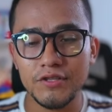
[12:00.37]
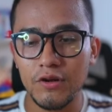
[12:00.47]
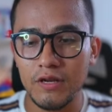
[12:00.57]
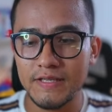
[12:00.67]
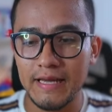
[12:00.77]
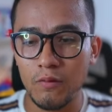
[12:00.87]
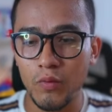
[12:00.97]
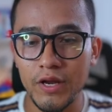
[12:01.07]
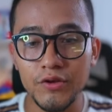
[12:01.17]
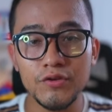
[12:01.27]
result is
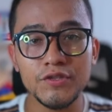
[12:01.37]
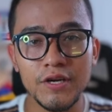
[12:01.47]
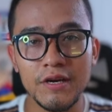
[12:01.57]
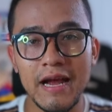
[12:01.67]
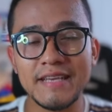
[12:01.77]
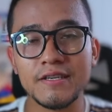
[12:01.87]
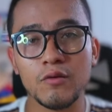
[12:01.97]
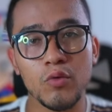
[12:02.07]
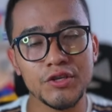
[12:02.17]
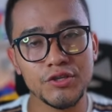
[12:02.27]
that when a user
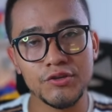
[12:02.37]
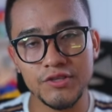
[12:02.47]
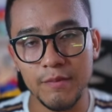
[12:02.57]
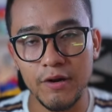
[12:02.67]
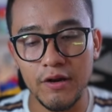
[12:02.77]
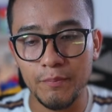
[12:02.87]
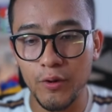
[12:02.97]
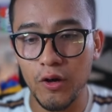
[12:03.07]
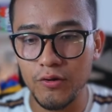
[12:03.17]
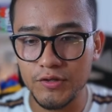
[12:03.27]
asks questions about a
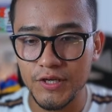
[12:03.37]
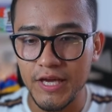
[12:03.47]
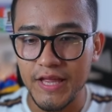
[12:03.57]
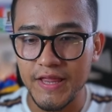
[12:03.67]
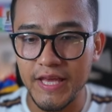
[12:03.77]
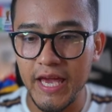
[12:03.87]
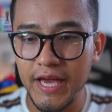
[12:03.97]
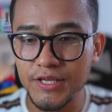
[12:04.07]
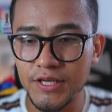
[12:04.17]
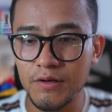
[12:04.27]
product, the
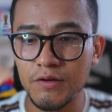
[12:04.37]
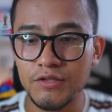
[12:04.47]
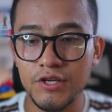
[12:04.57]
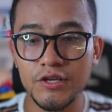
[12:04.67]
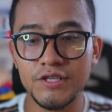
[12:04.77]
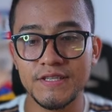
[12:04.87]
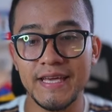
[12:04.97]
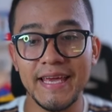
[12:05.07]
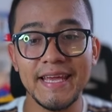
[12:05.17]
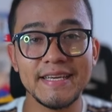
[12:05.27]
agent
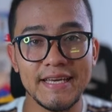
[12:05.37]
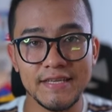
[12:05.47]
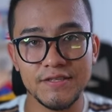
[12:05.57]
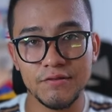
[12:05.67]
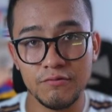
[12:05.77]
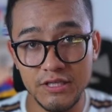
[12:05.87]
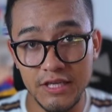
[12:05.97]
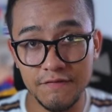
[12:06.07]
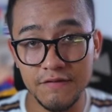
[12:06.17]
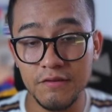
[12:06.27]
searches the index,
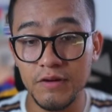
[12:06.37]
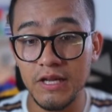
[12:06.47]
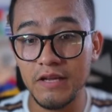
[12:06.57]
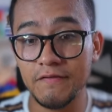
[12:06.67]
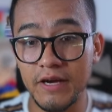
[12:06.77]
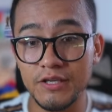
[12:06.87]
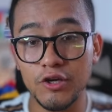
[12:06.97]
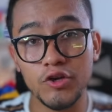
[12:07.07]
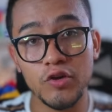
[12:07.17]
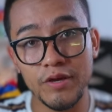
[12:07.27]
receives the relevant
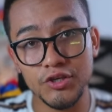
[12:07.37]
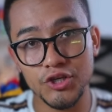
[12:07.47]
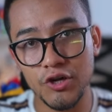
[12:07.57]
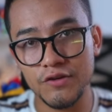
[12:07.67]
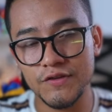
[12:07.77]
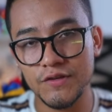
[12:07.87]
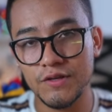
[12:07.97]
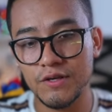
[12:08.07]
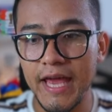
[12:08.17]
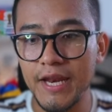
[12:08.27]
document chunks,
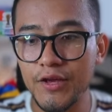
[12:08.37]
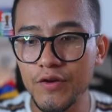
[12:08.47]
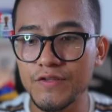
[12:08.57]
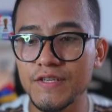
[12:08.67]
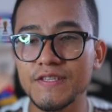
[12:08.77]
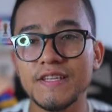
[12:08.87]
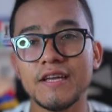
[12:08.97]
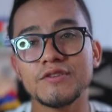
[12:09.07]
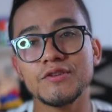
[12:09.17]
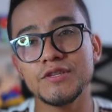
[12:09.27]
and uses
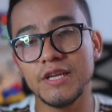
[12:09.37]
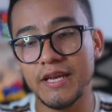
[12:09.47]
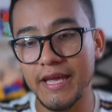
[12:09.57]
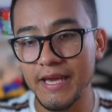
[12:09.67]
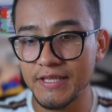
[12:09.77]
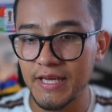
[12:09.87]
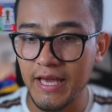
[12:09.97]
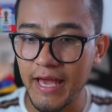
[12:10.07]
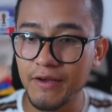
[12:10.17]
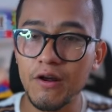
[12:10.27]
them to generate
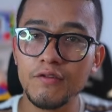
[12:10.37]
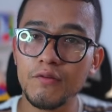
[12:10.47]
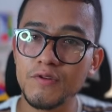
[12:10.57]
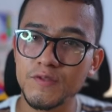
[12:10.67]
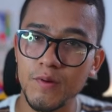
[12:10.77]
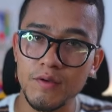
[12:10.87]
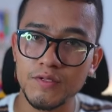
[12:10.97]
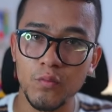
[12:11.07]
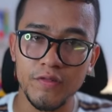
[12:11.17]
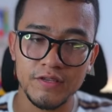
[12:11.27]
a granular
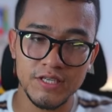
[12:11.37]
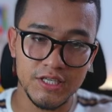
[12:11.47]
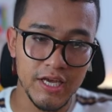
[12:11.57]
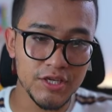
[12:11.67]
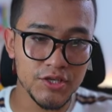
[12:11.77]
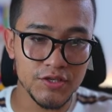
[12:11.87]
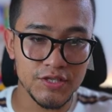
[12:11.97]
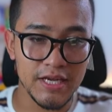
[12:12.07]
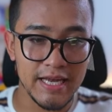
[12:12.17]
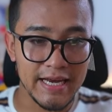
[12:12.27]
response with
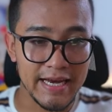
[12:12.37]
citations